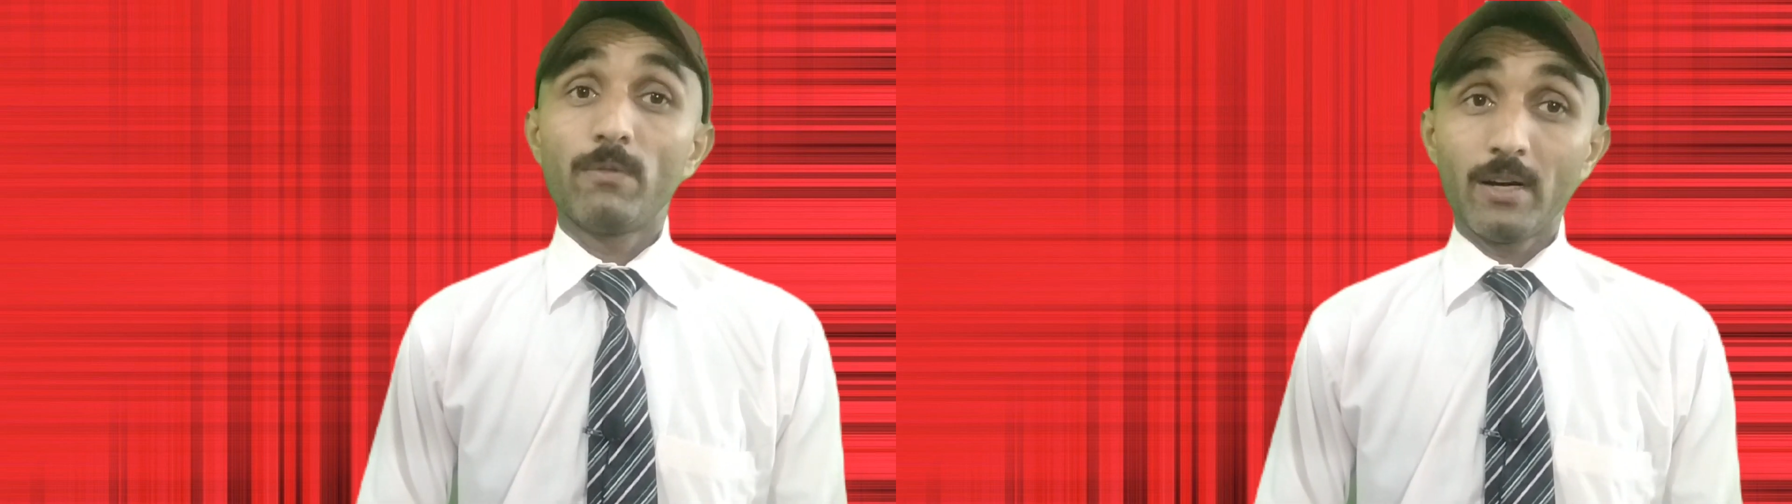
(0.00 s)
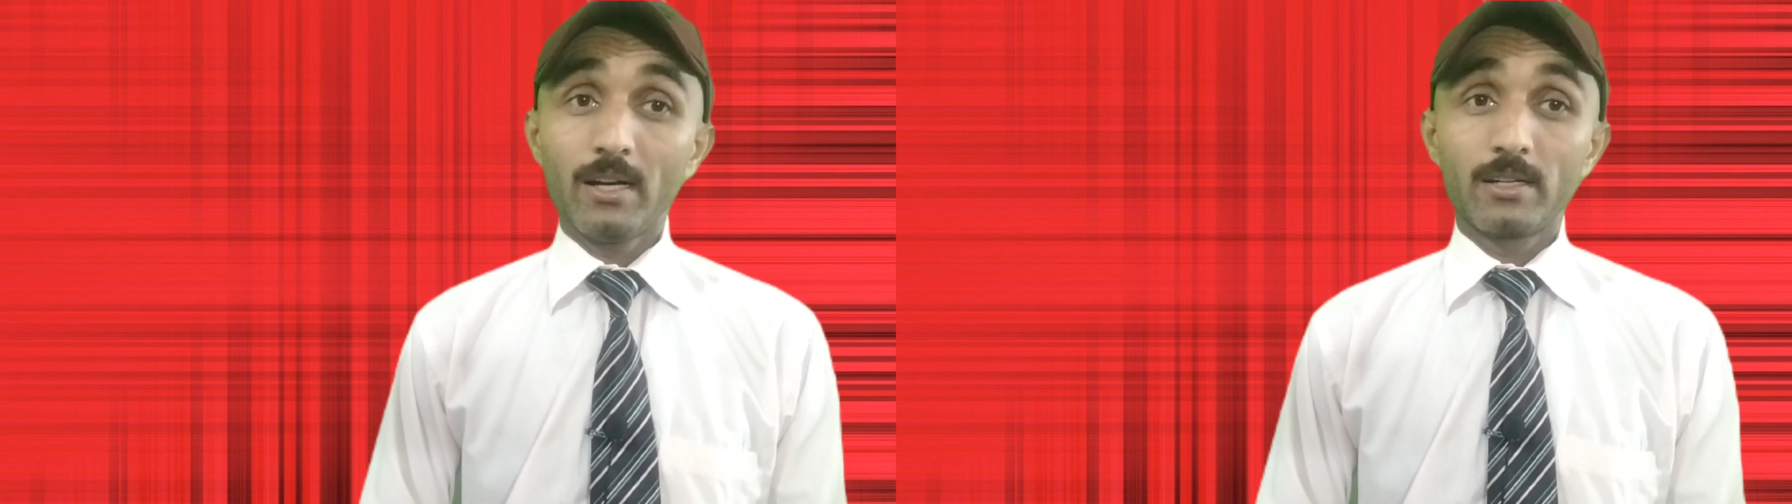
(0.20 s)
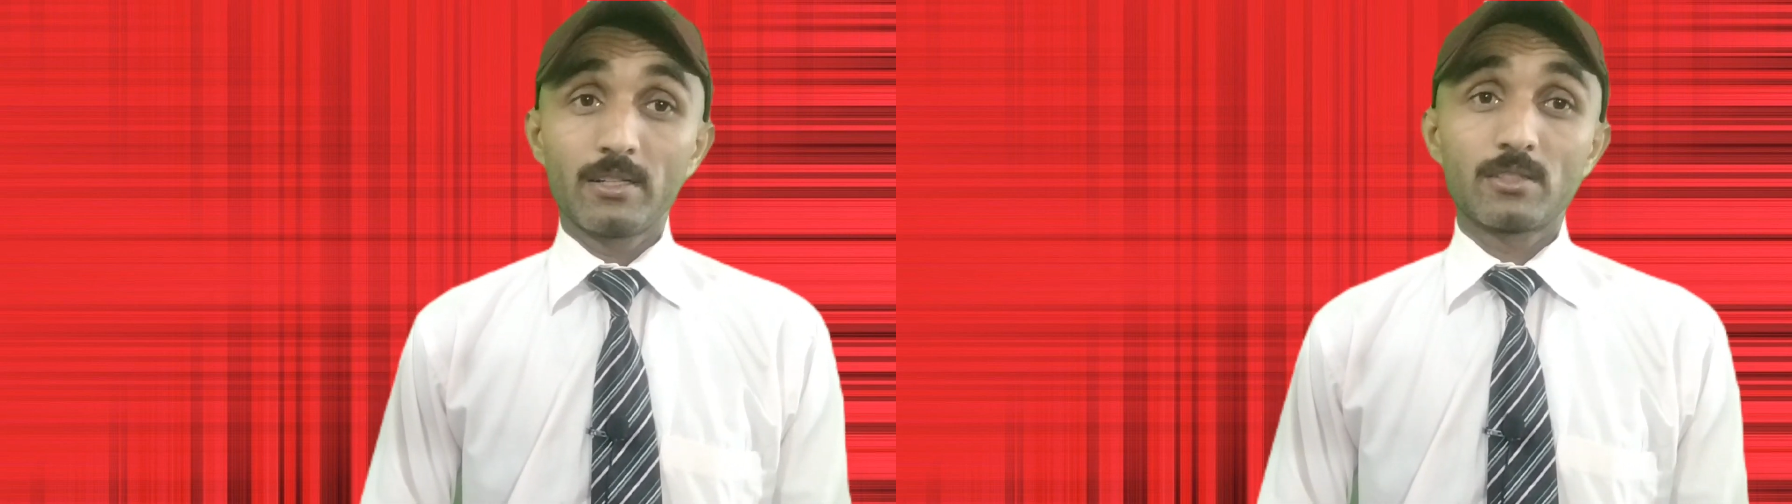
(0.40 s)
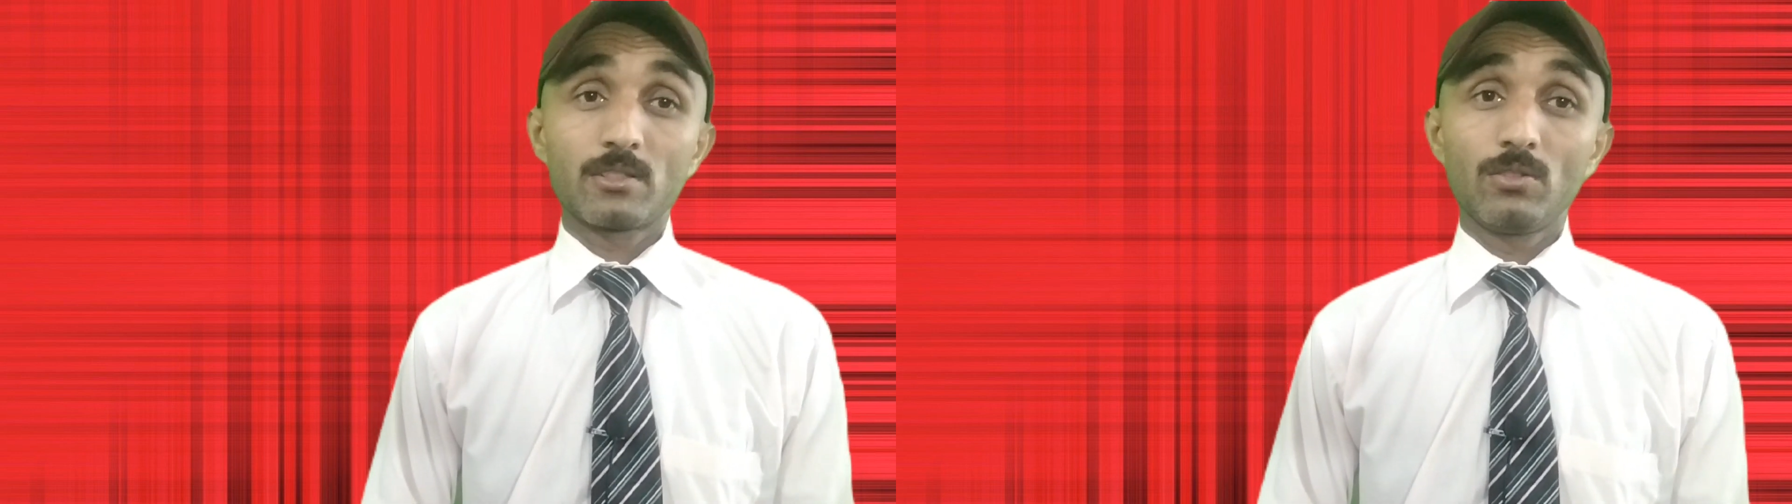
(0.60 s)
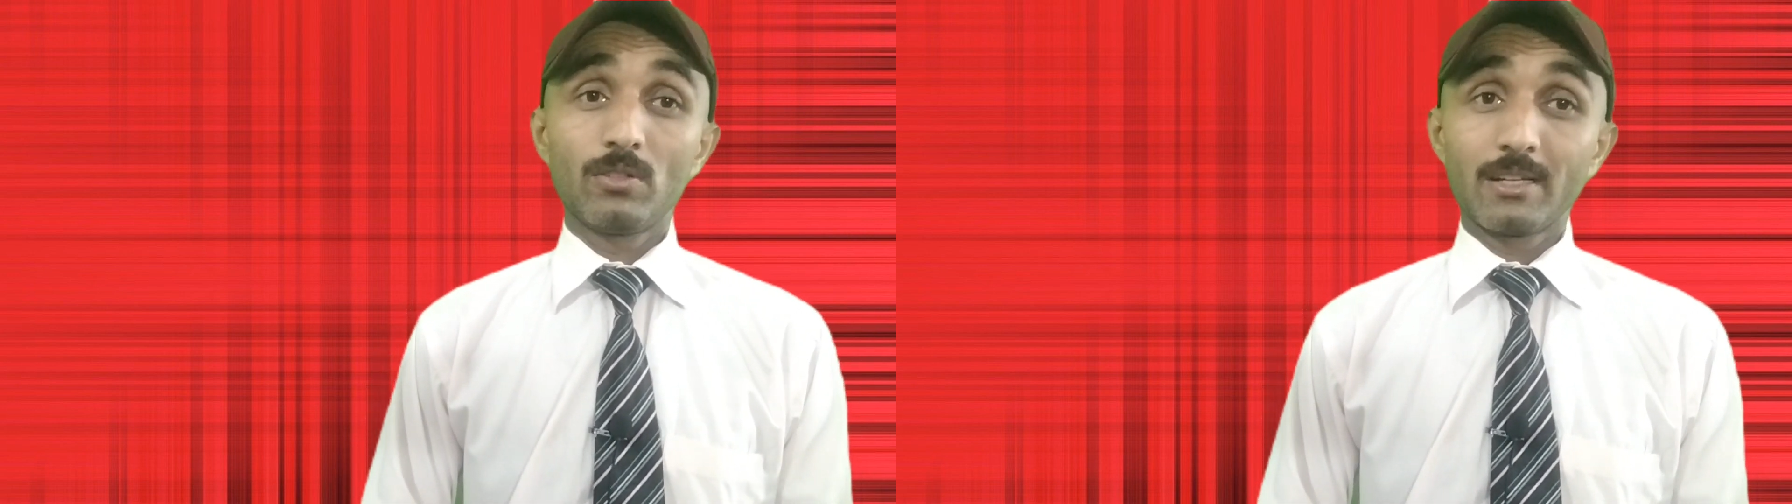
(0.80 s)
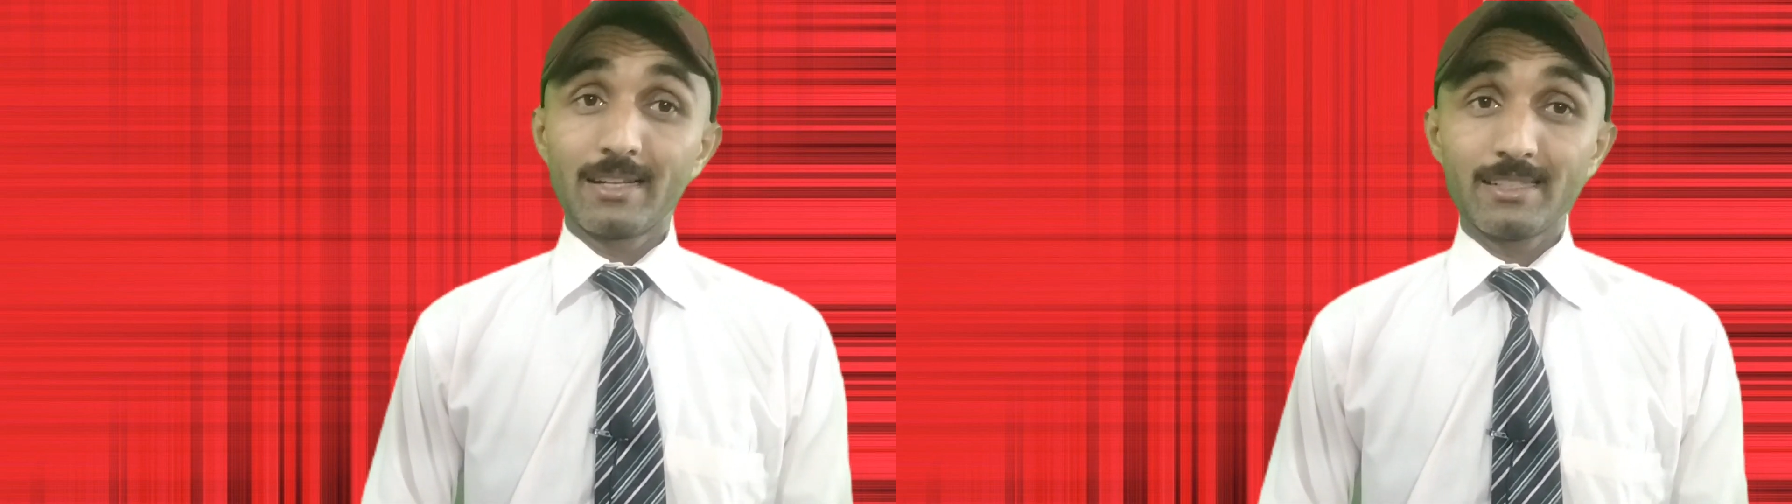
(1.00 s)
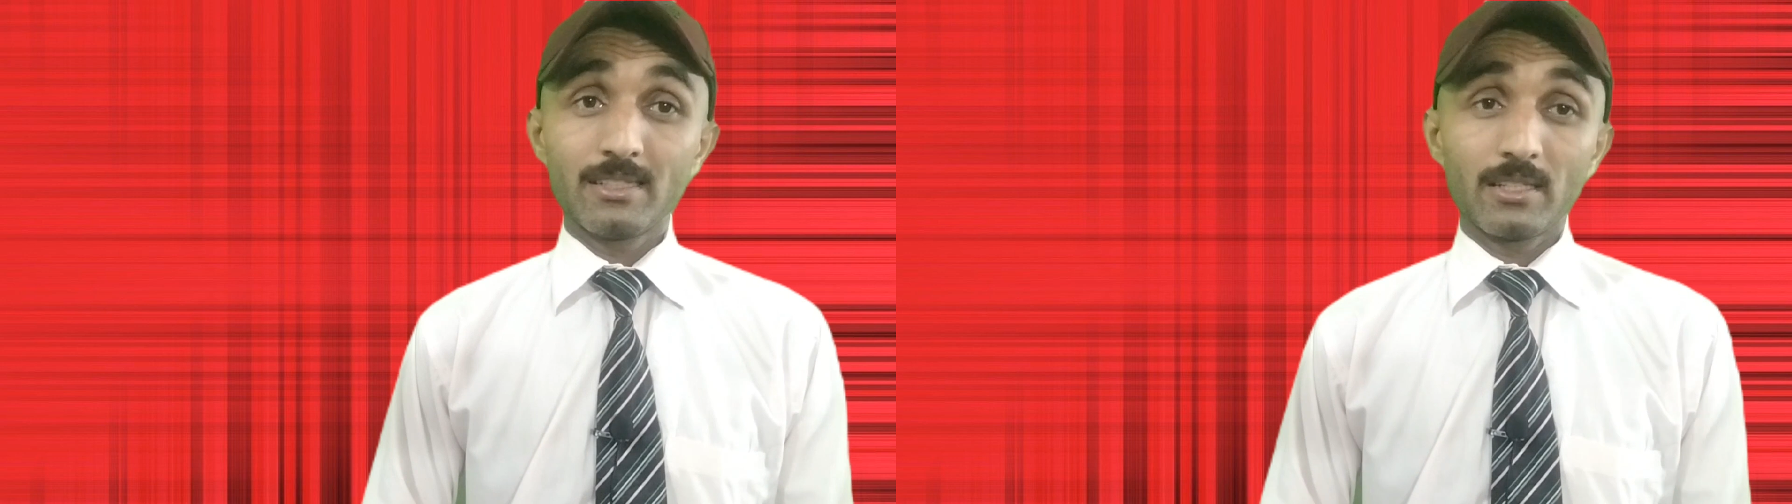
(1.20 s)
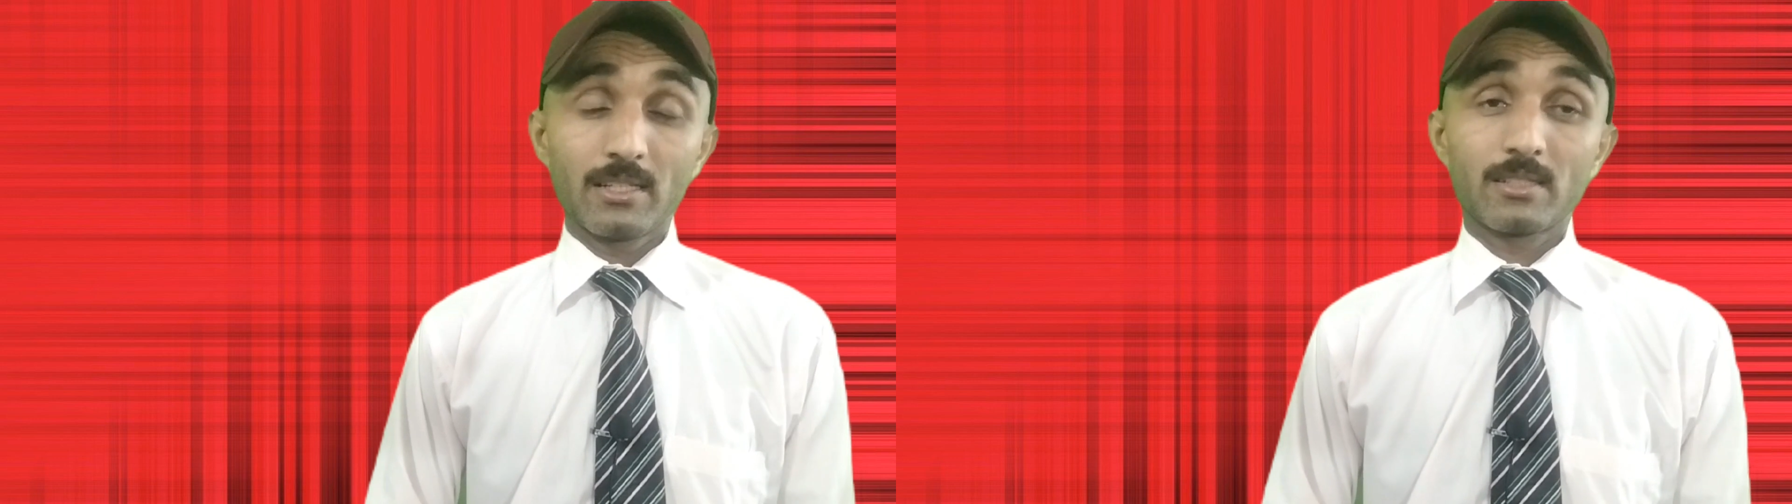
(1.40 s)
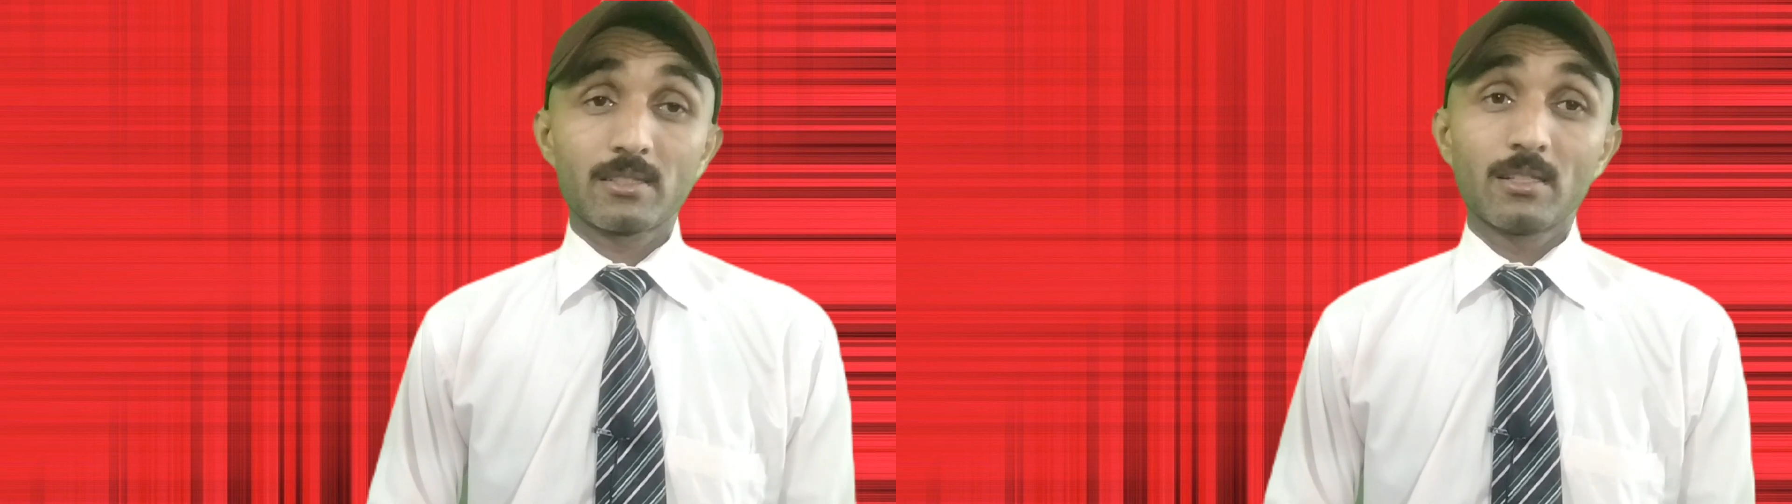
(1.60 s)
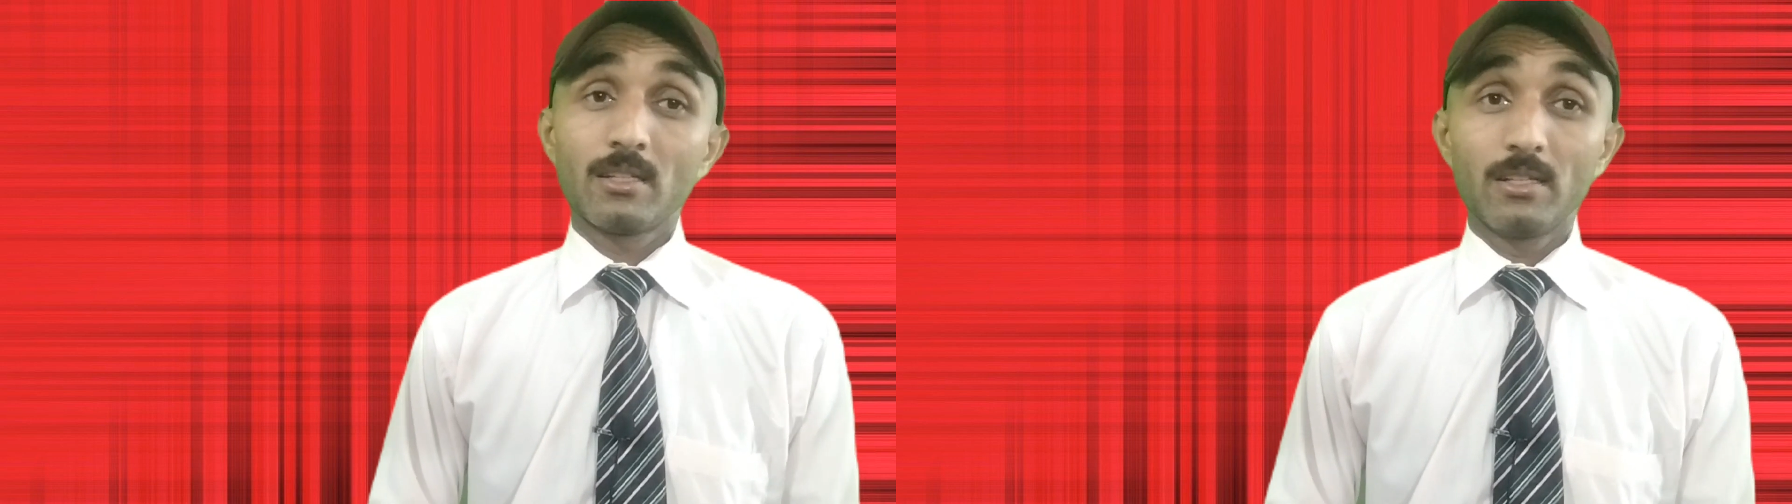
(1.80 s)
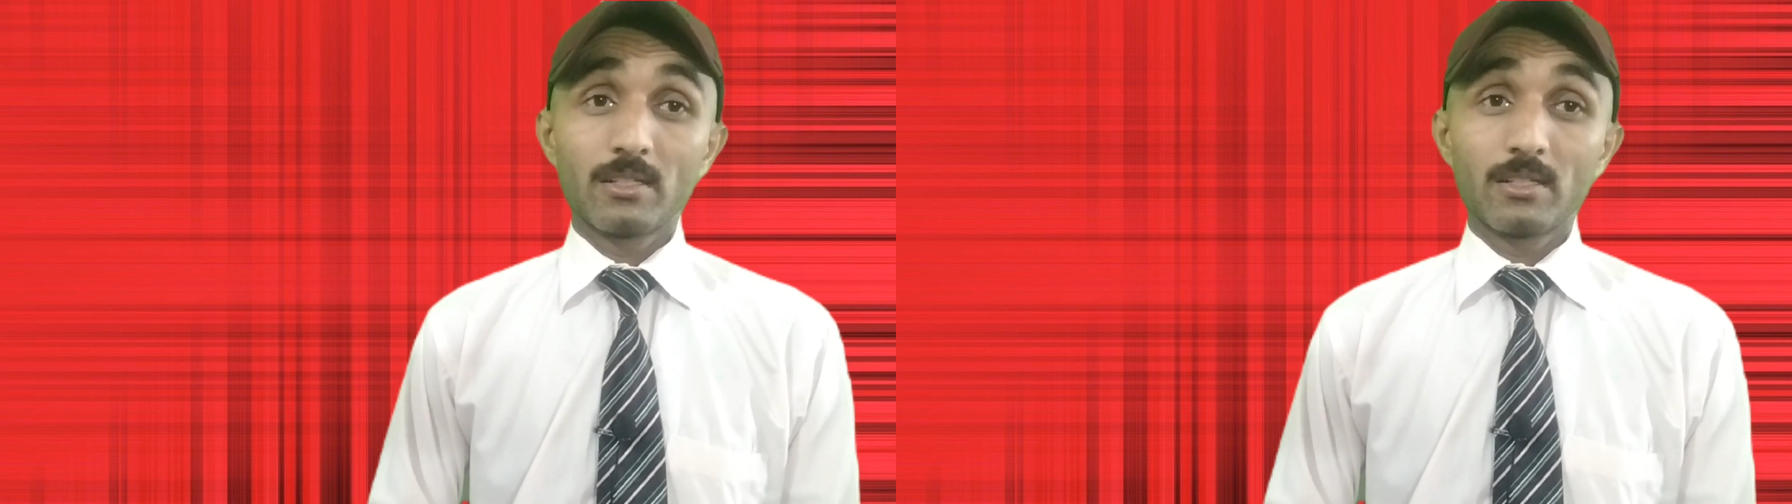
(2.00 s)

fault, it's your laziness,